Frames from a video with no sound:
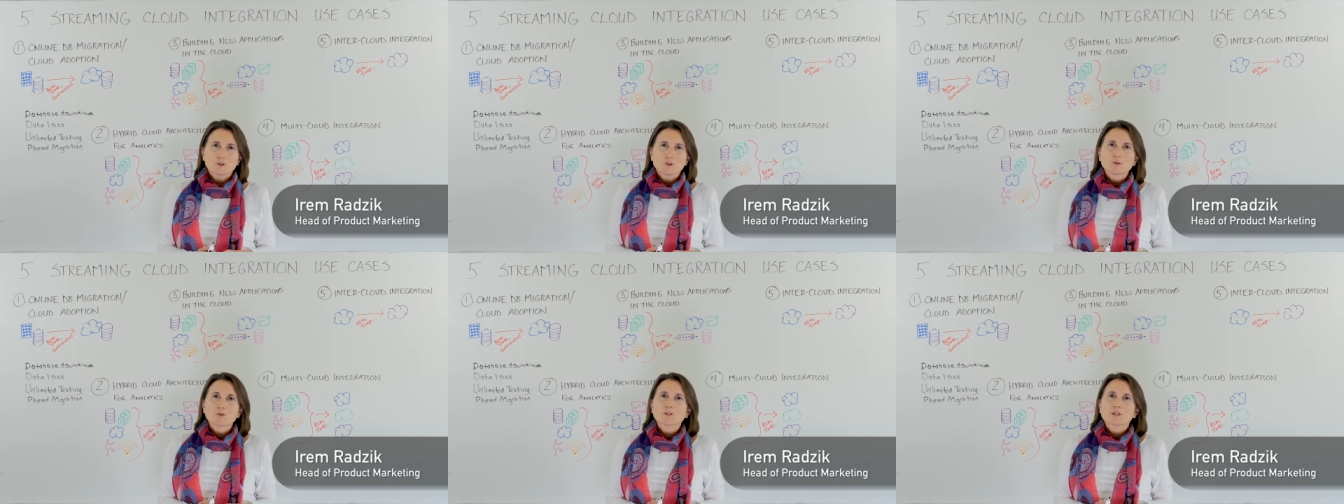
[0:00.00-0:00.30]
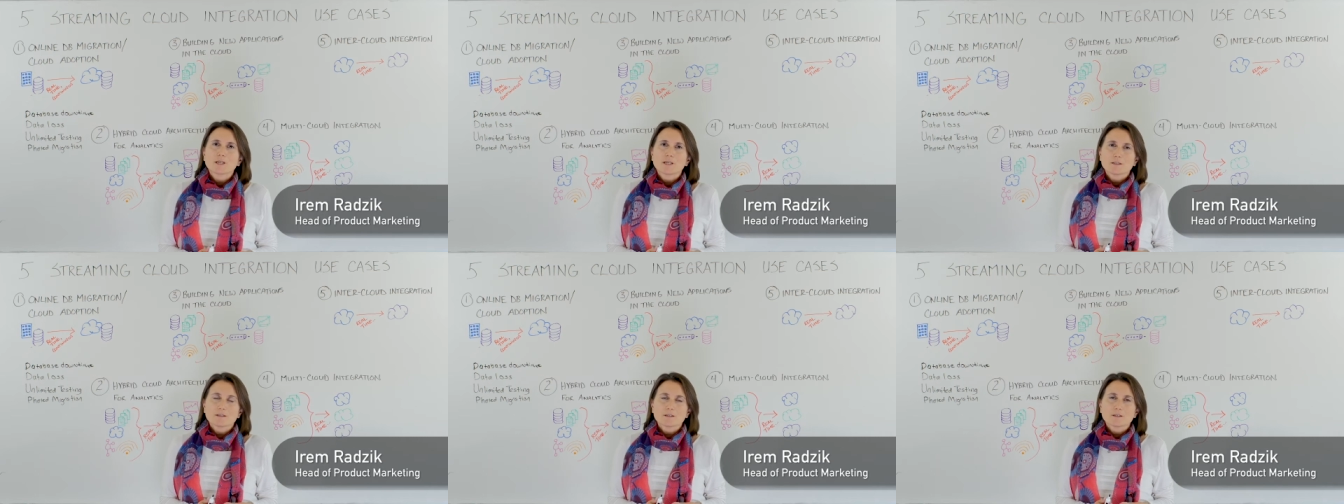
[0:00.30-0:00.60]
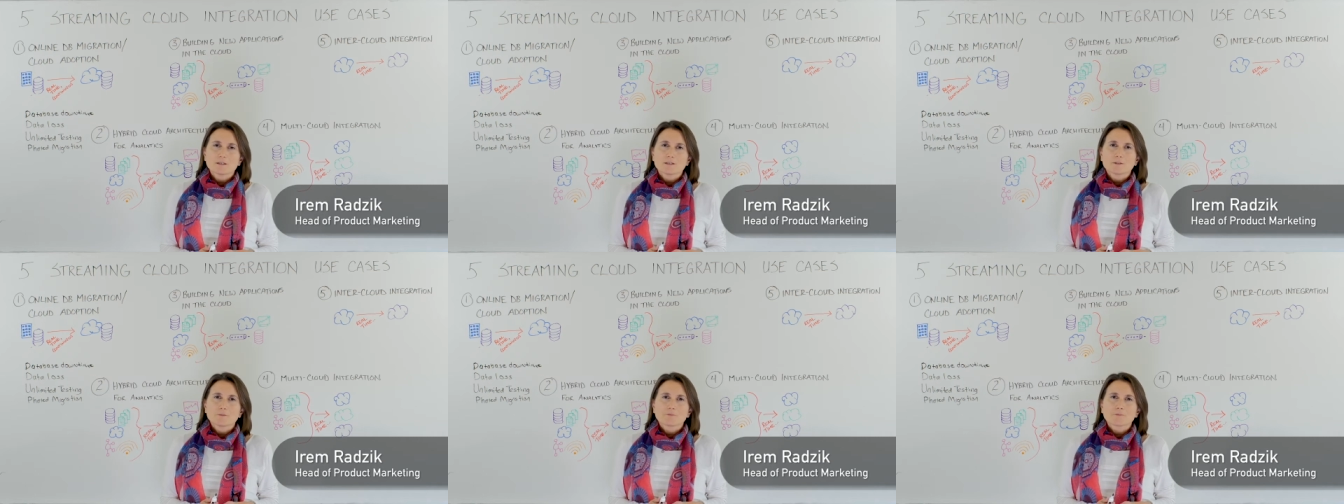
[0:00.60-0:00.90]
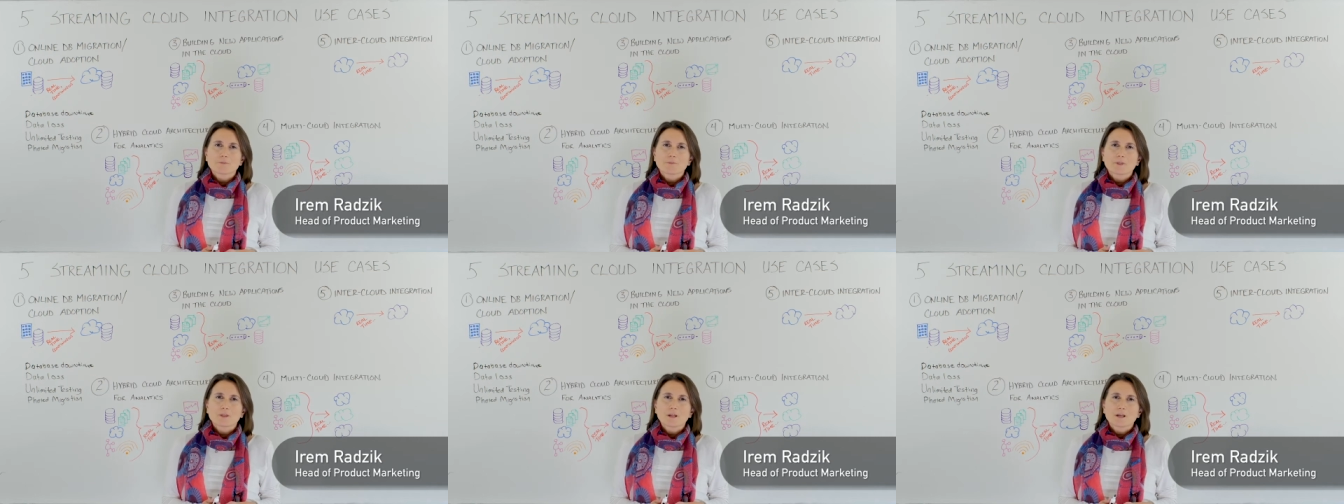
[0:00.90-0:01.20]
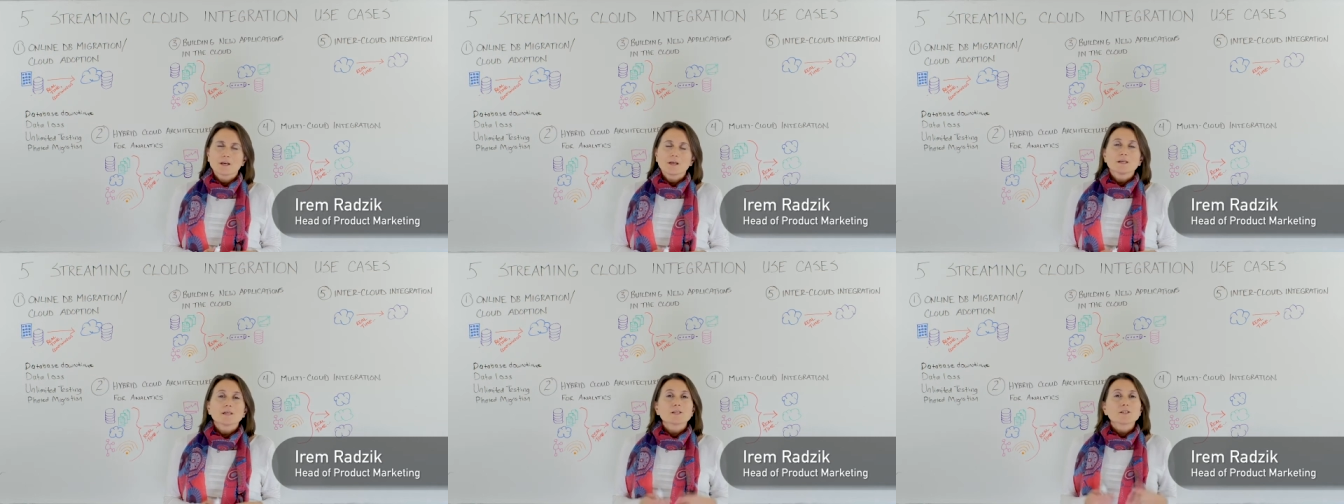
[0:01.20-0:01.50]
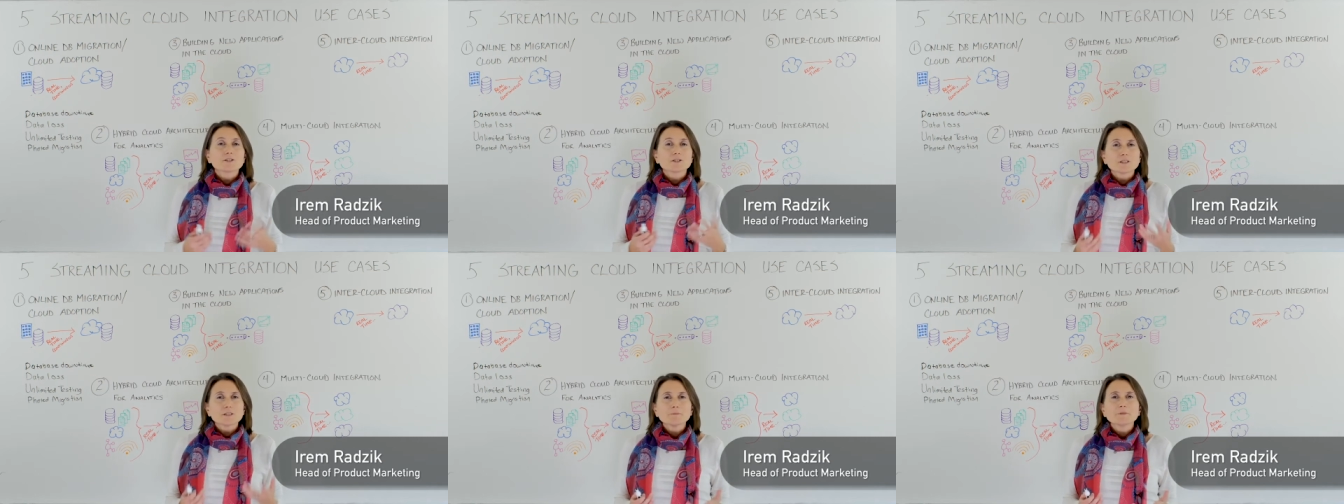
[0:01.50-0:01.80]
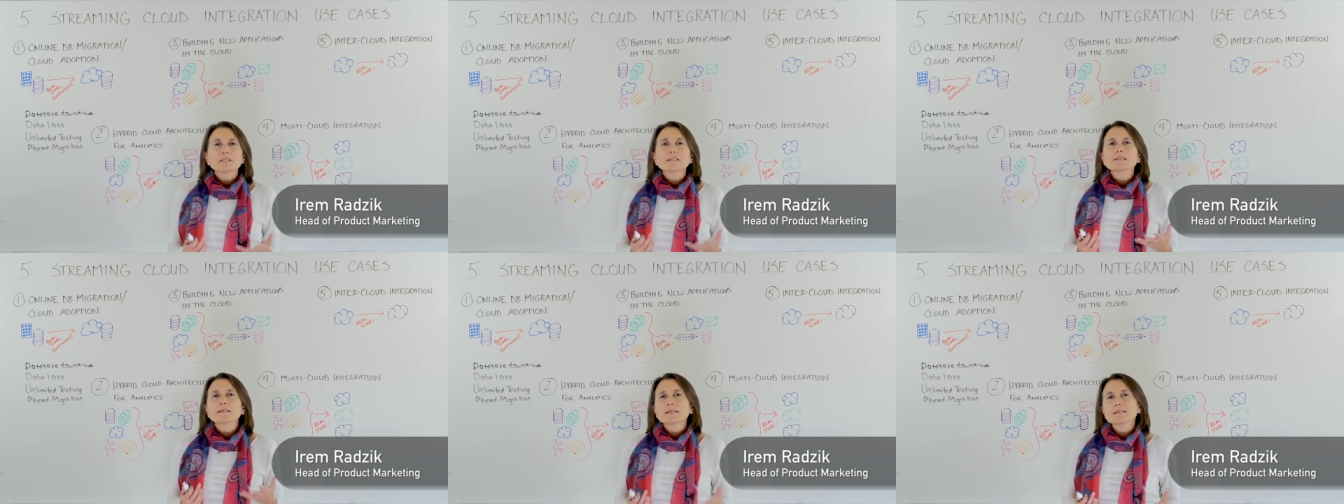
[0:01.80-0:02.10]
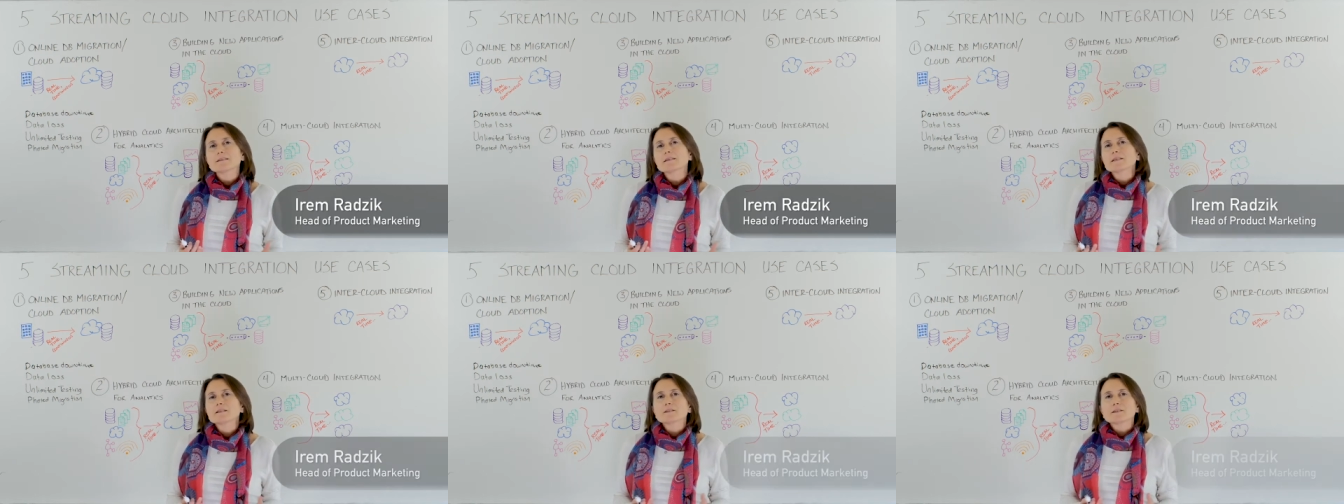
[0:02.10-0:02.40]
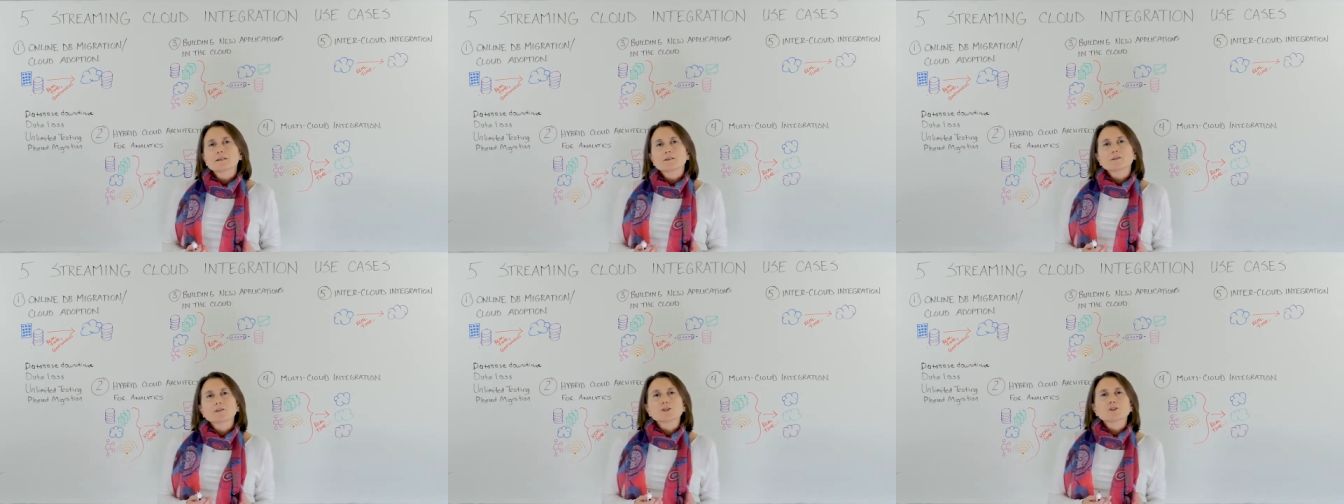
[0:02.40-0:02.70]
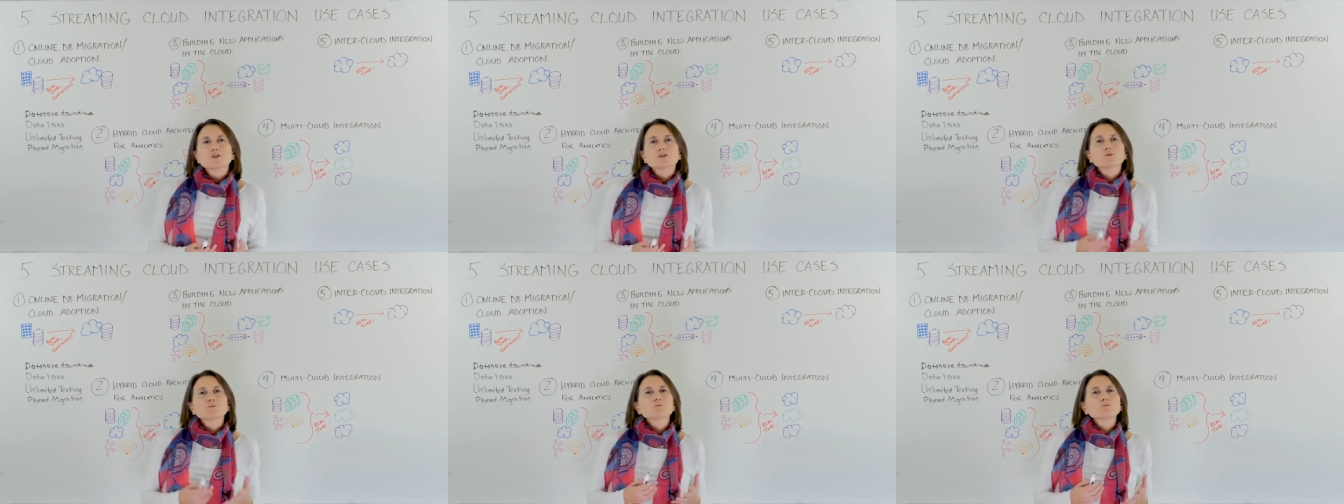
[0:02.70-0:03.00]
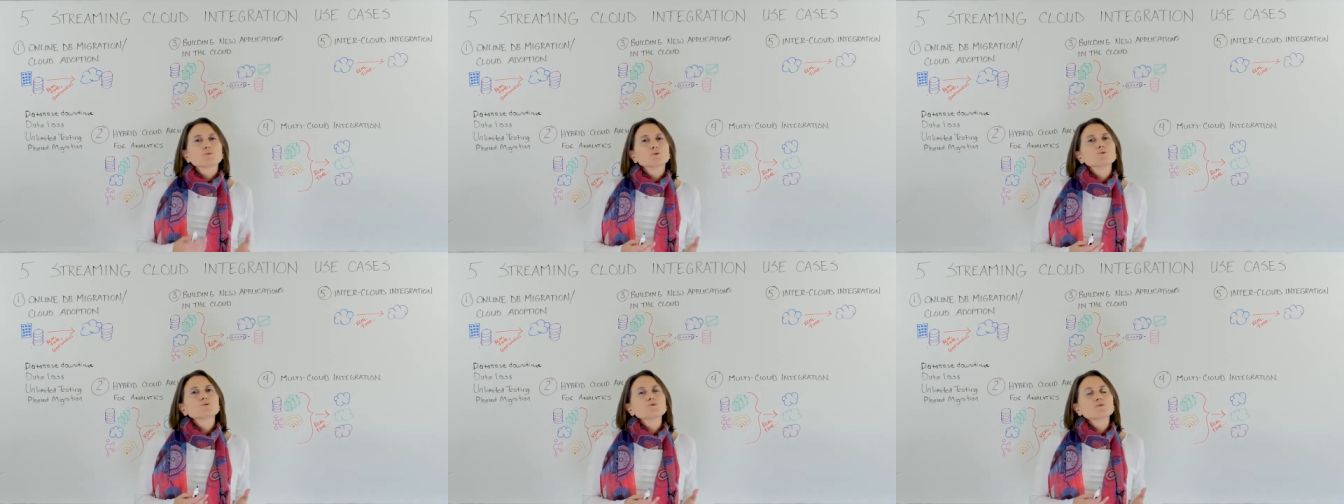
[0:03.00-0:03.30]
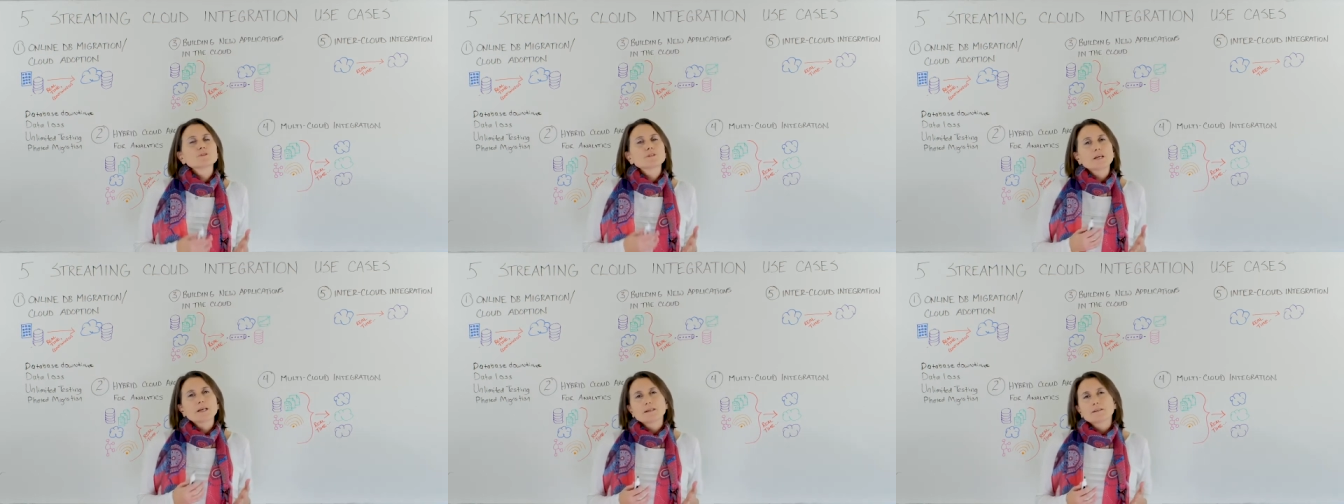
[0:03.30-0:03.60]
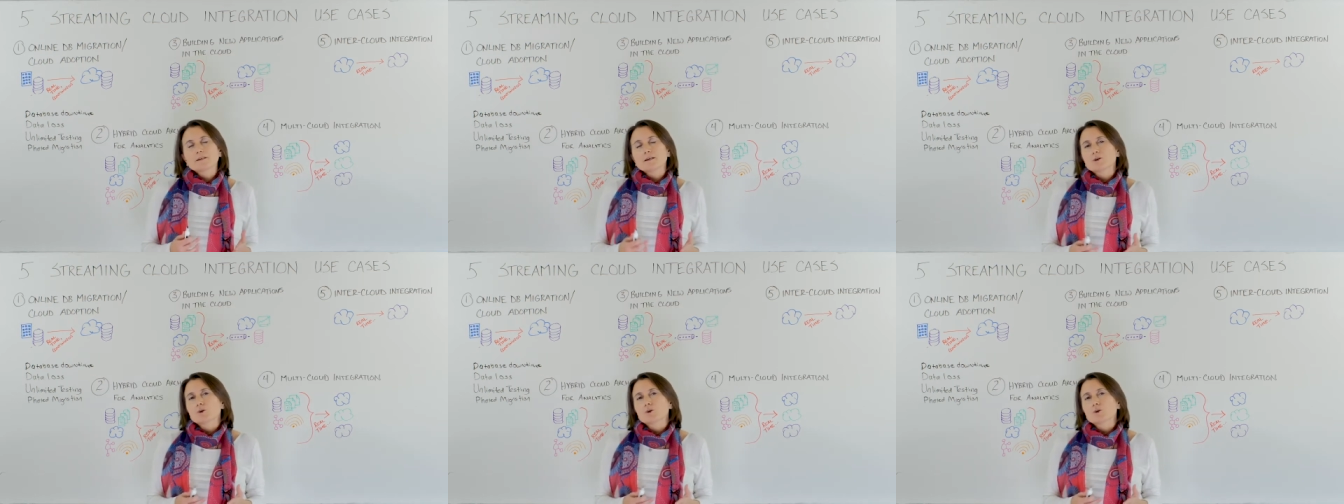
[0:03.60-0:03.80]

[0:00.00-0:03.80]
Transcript: use cases. Streaming data integration moves data